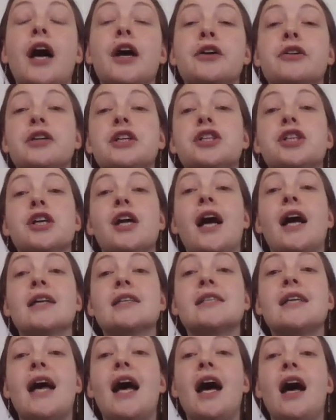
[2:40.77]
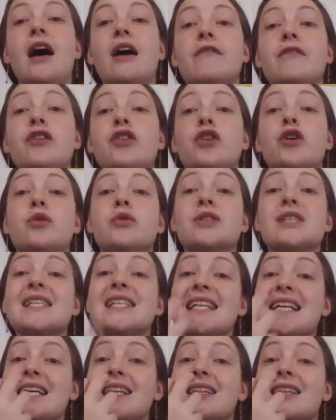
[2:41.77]
a creature has to have those
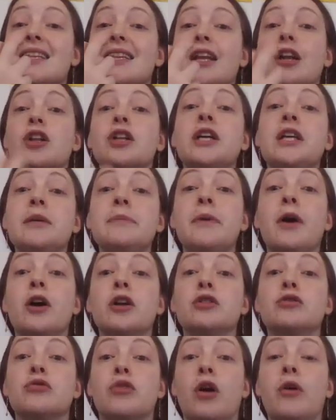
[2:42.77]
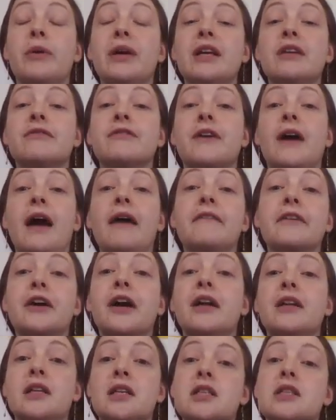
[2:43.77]
teeth that'll keep on growing forever
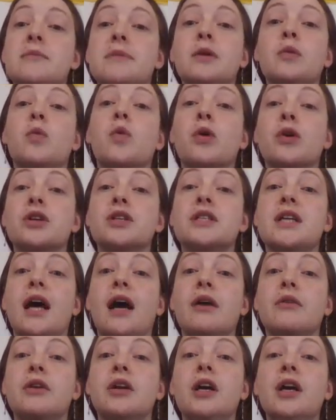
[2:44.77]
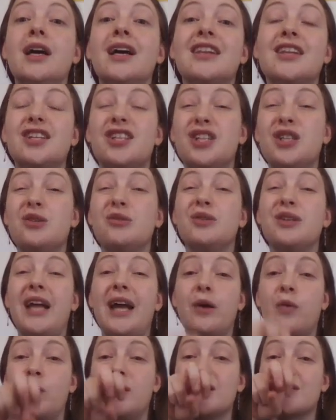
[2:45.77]
and need to be worn down. The two,
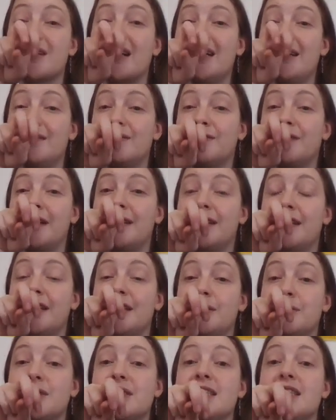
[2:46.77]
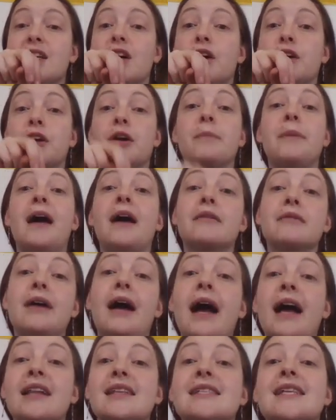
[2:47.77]
like ones right in front that you see on our pet
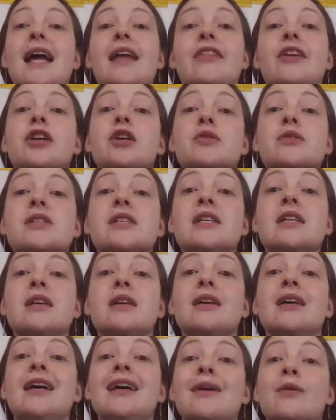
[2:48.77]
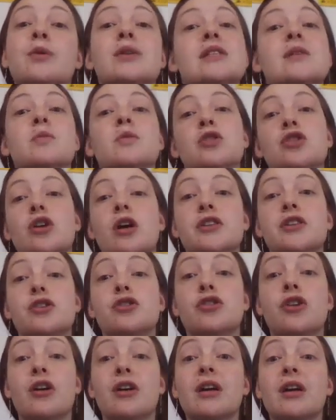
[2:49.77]
rats and that you see when someone draws a
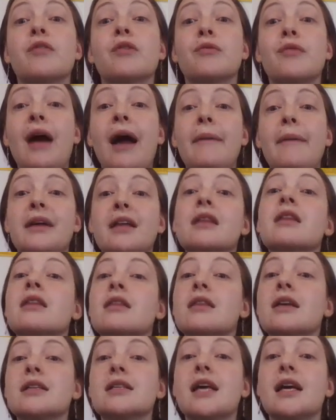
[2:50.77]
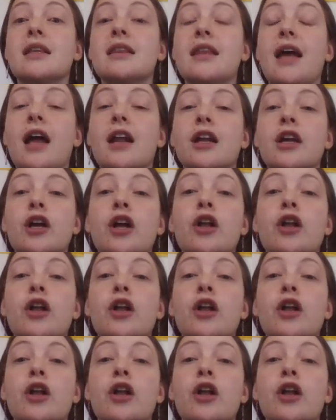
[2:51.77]
drawing of a rabbit, things like that